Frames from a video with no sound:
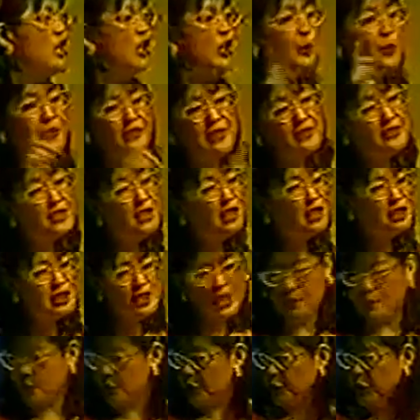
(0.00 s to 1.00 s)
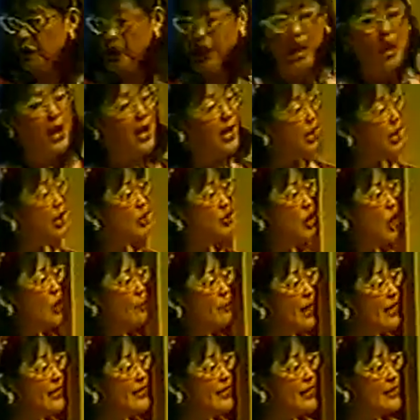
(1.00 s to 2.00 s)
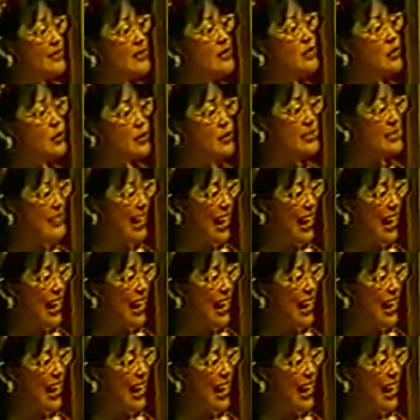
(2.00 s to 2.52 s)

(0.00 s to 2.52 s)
You know, at the dinner table, he taught my kids to